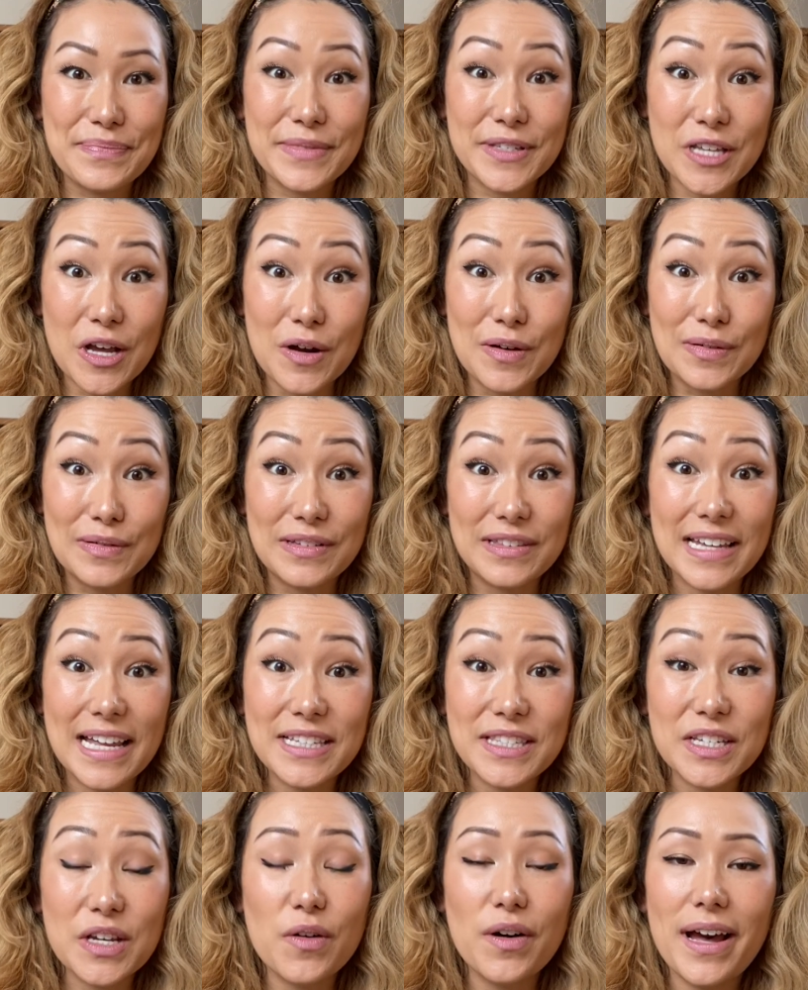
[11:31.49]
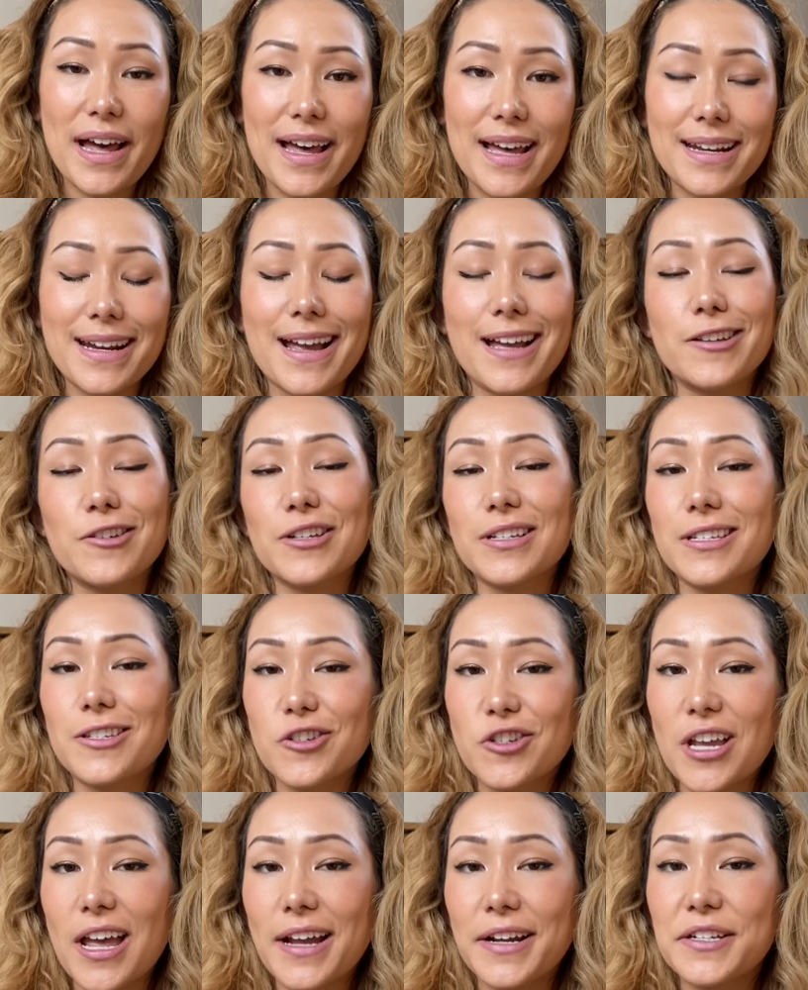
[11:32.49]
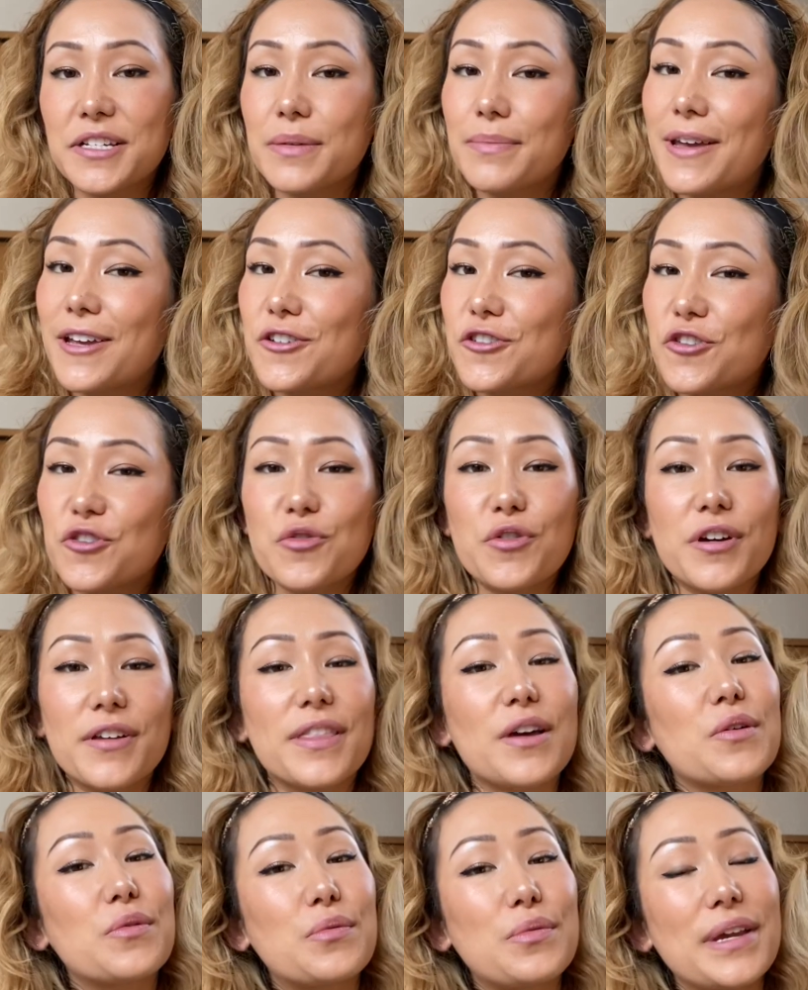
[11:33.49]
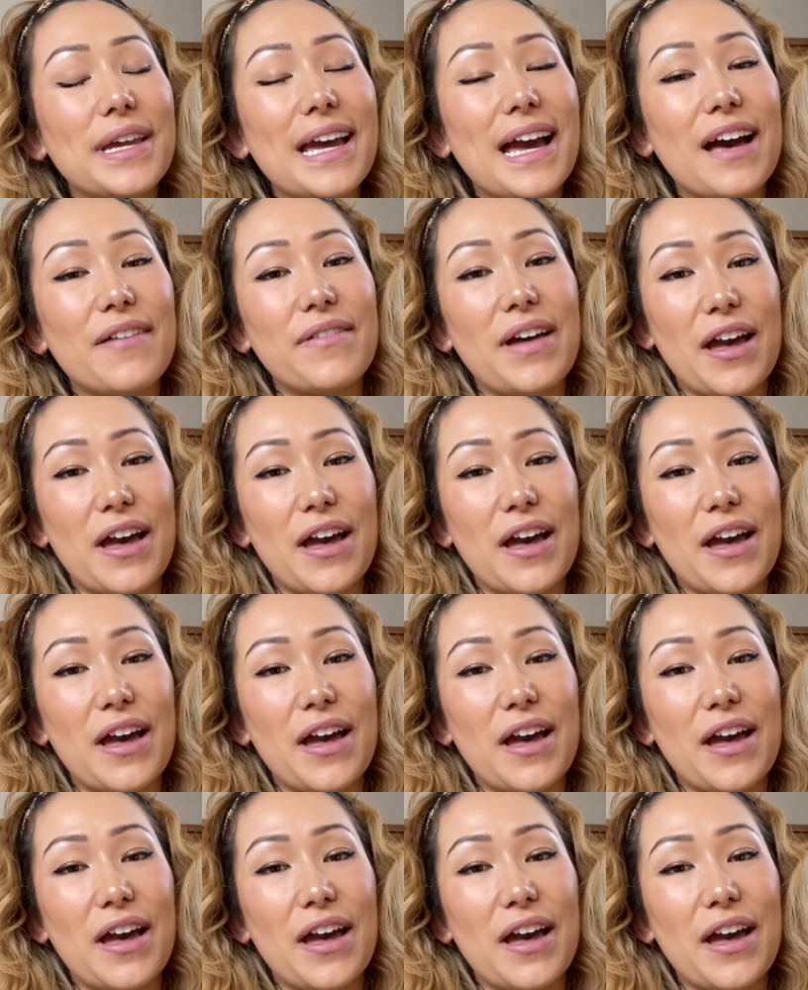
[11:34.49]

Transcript: so let's go ahead and just check to make sure that we have